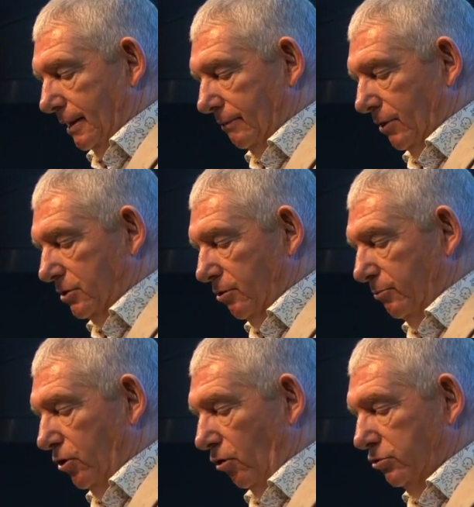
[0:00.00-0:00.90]
I've got
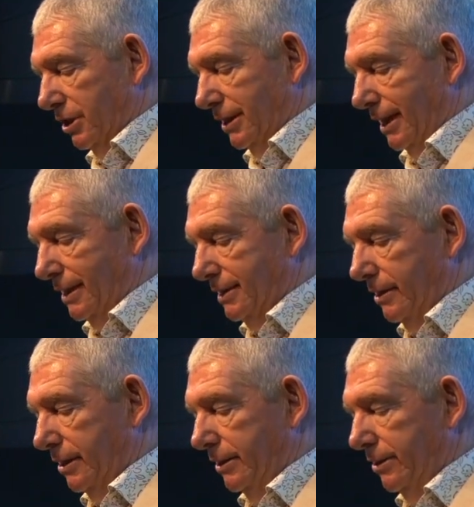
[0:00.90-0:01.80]
some notes in case I
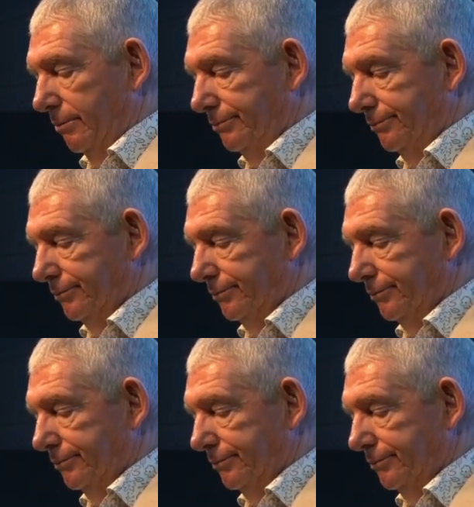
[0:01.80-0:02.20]
need them.